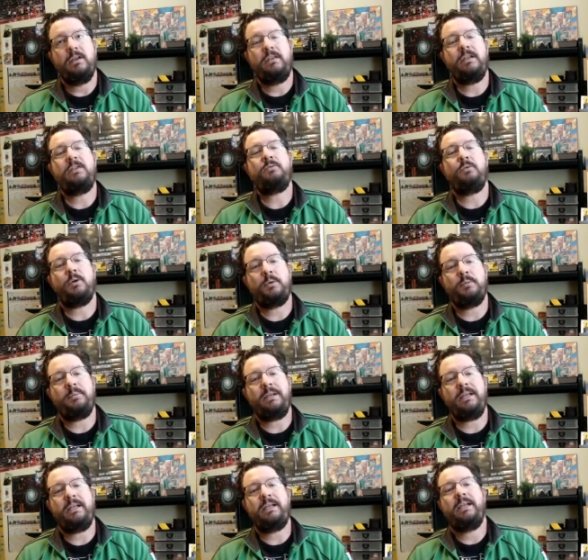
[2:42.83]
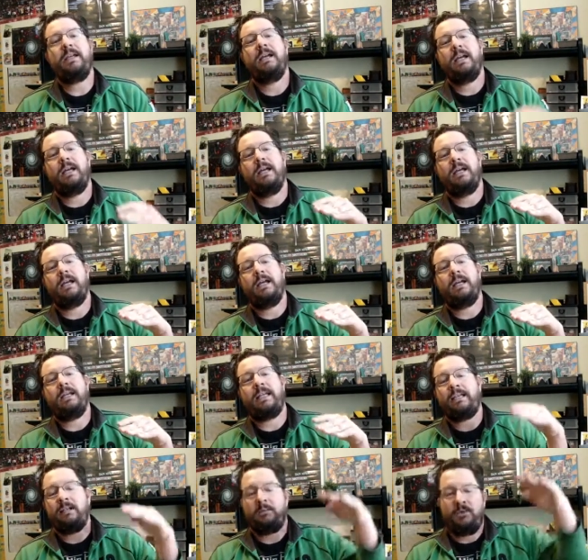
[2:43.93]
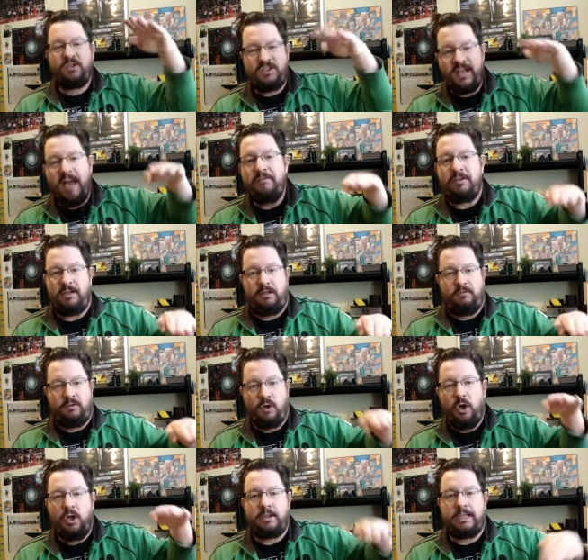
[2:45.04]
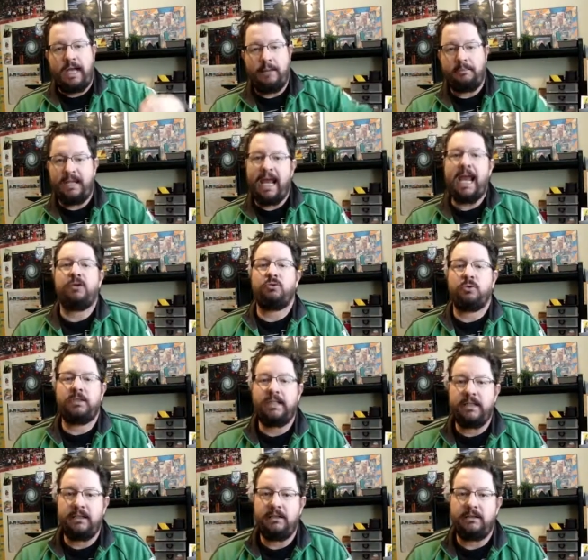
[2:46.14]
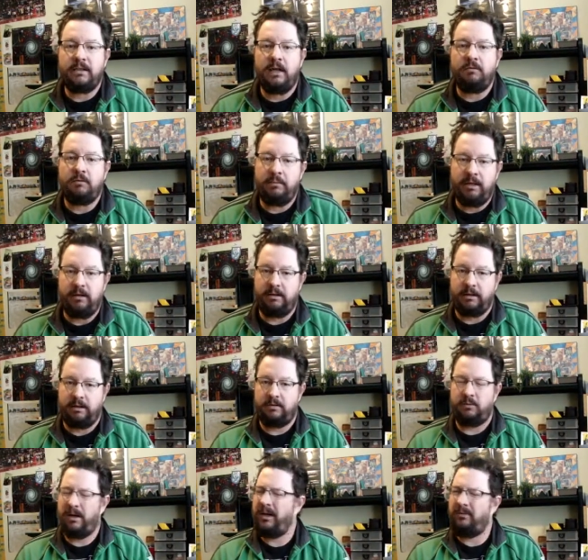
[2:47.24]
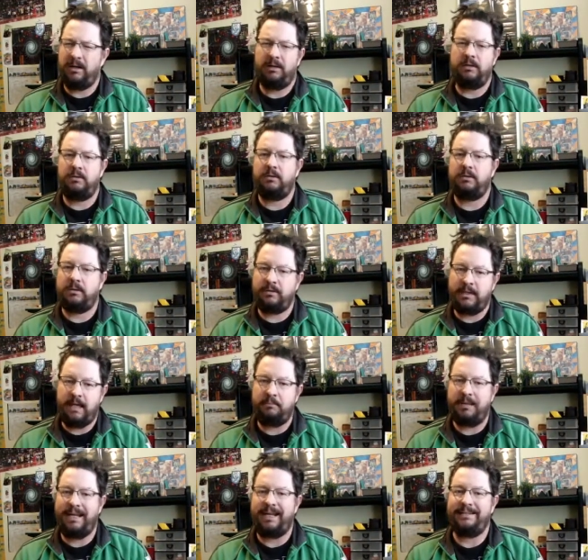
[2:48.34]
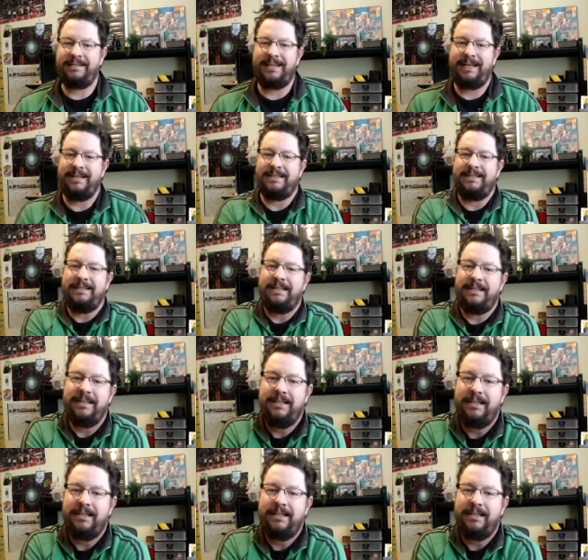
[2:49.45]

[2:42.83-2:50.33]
this war would be like number 7 for all-time casualties of Americans, right around the same pace as the